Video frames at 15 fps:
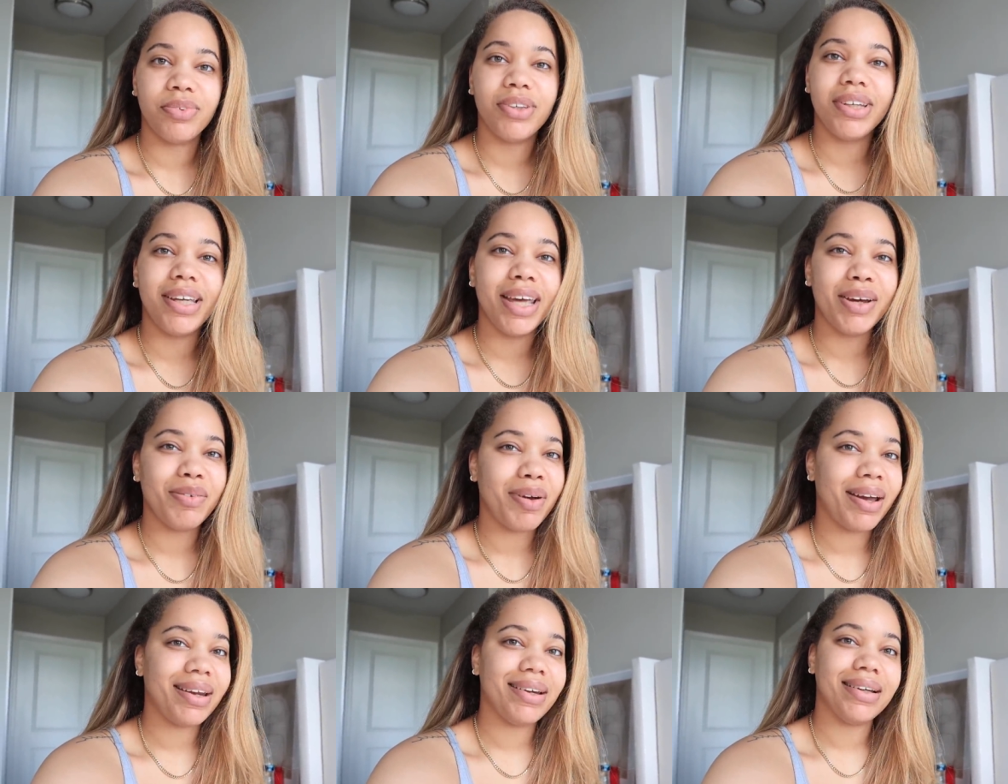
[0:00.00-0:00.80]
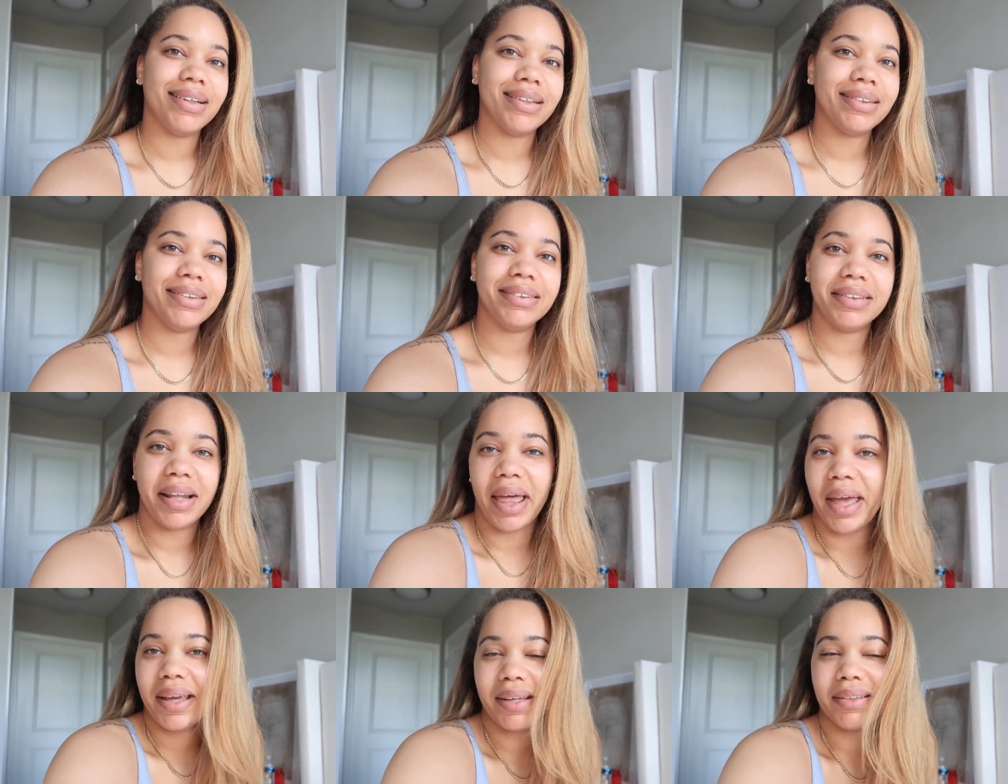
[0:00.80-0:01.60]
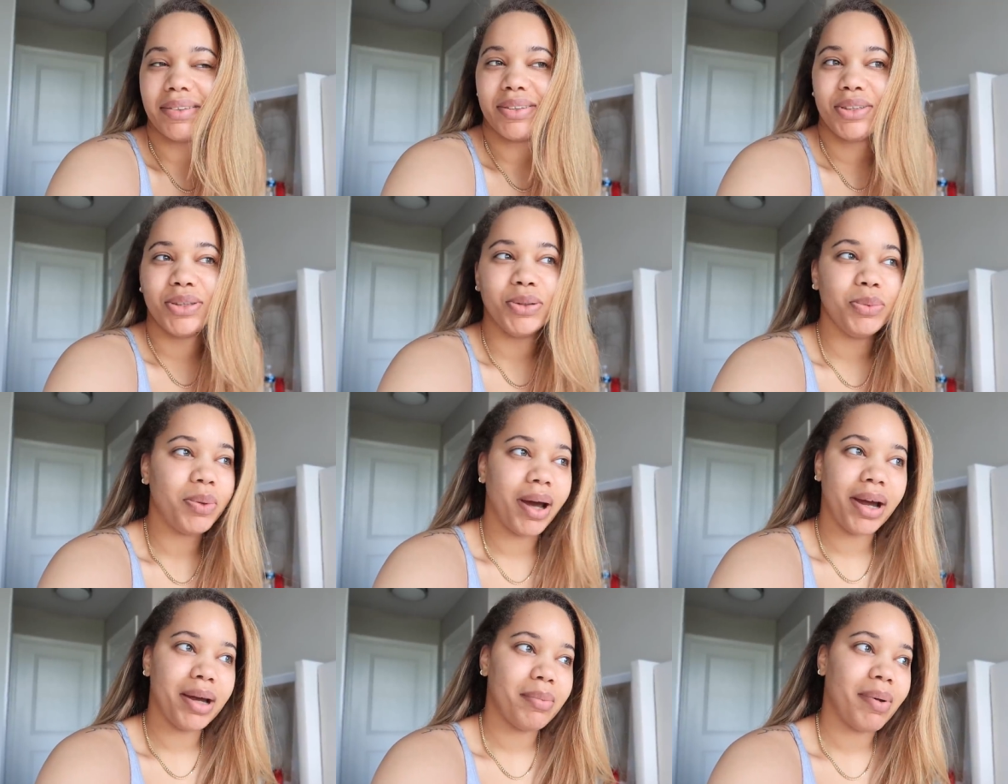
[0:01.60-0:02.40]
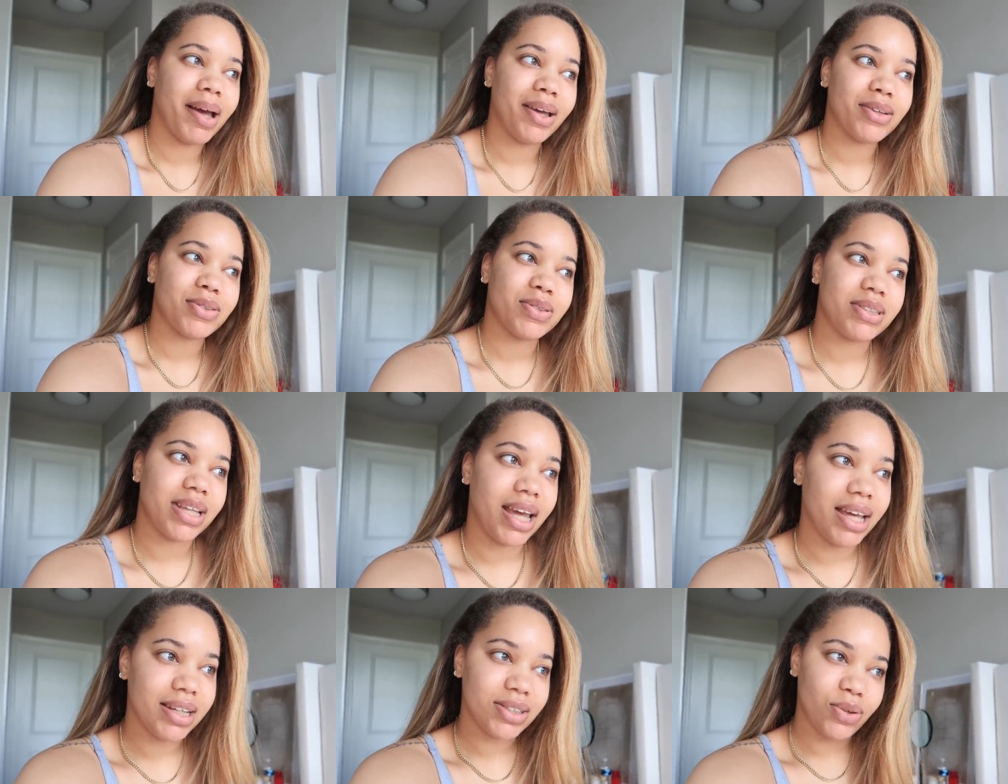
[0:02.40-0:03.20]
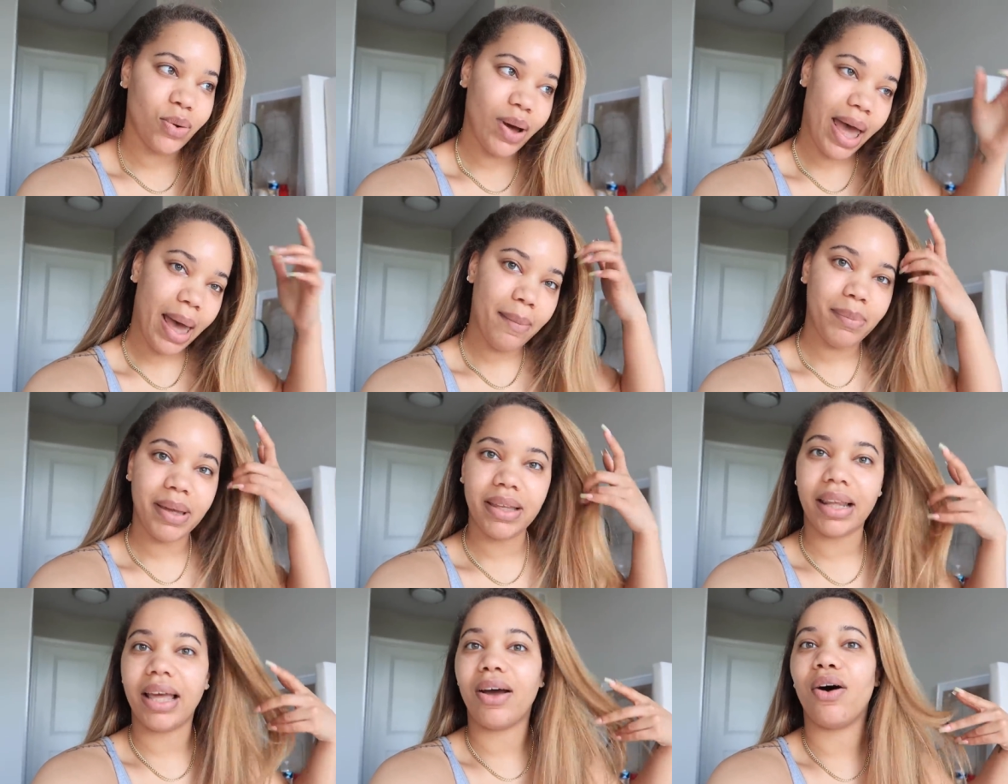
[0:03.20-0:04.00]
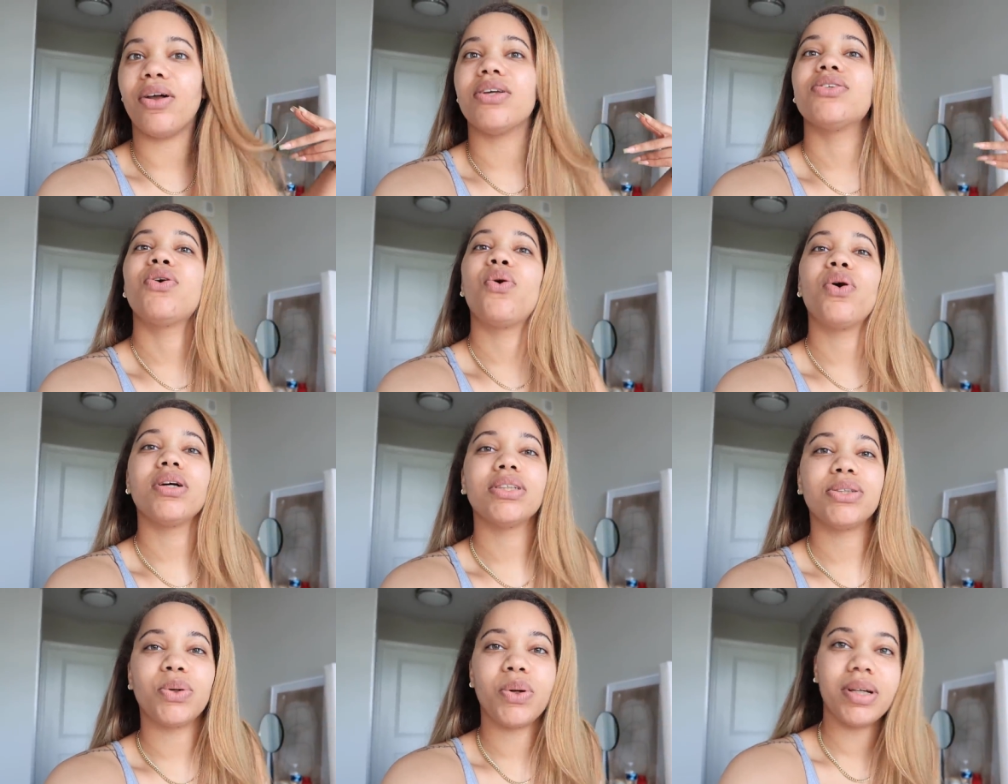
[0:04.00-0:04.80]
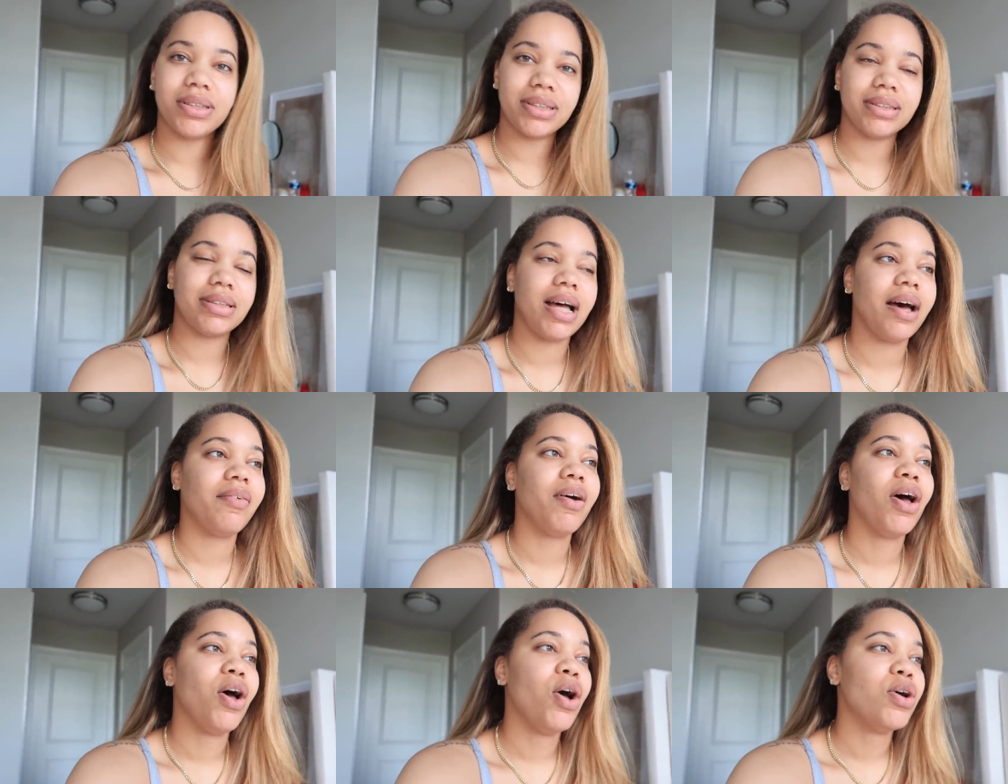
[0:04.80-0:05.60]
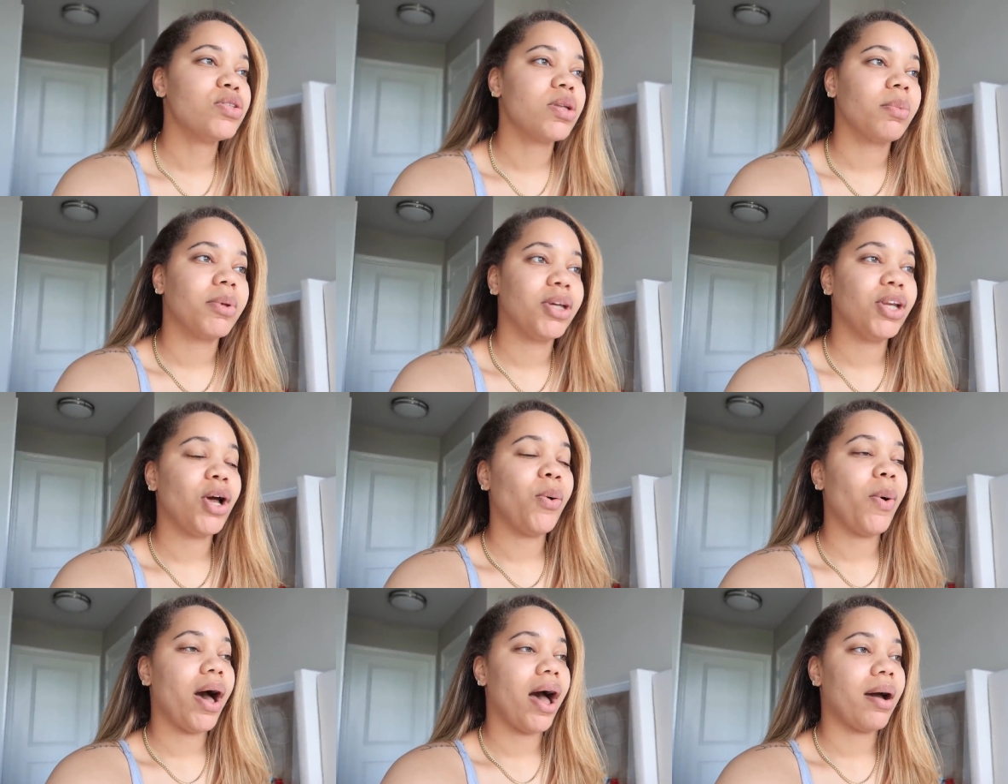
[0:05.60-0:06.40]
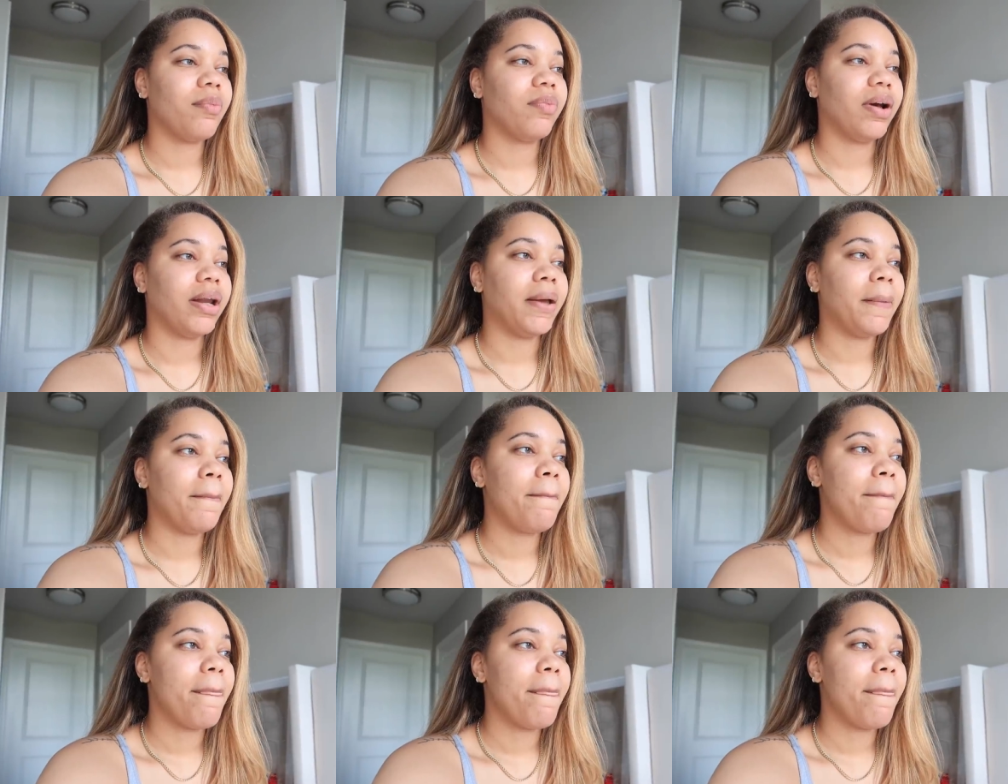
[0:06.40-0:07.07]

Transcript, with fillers: get ready to like do what everybody else is saying is gonna happen, like all these horror stories and stuff. So I'm like, you know what, I'm ready.